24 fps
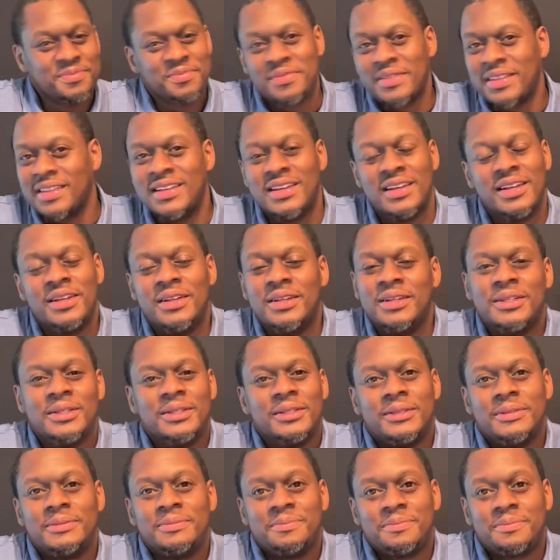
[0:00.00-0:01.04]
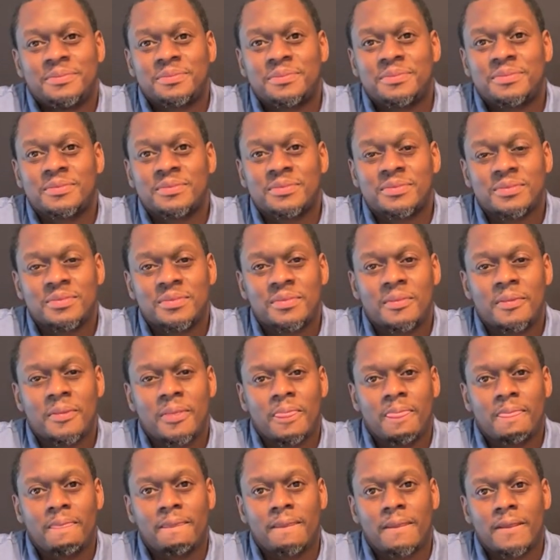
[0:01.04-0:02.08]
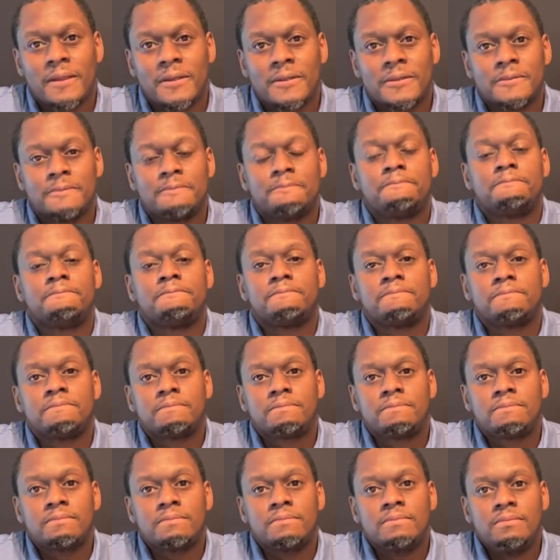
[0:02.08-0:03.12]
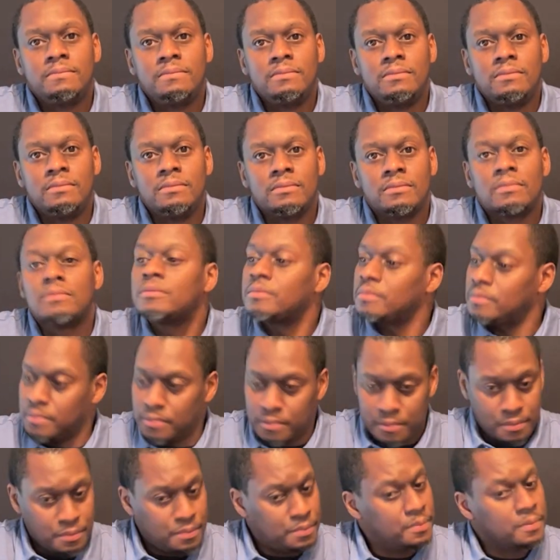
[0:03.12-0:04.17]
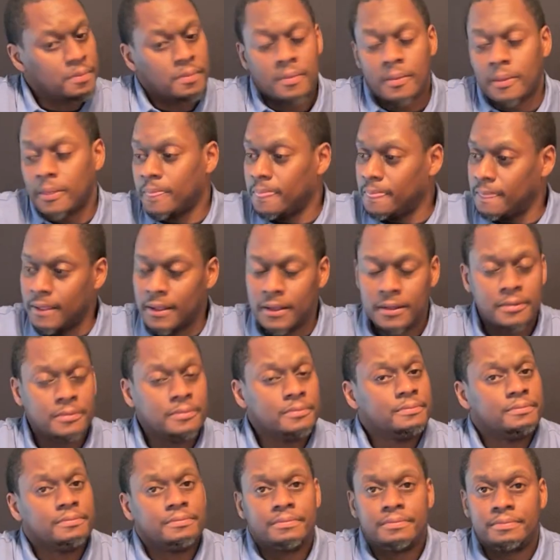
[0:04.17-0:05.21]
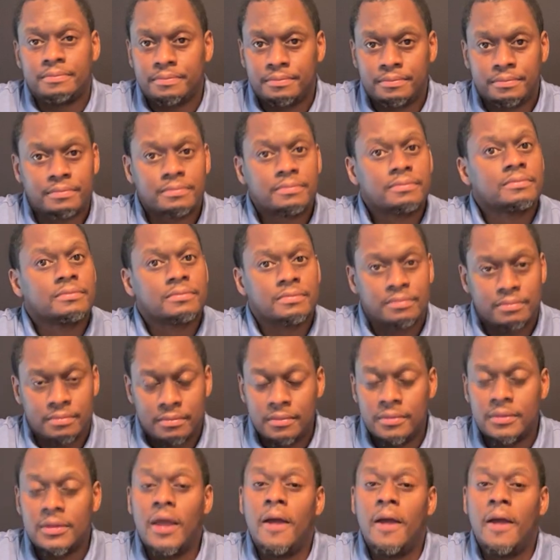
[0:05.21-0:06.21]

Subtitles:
Mr. L was actually trying to send a couple of us to those improv schools. Second City is one of them in Chicago, as a matter of fact. So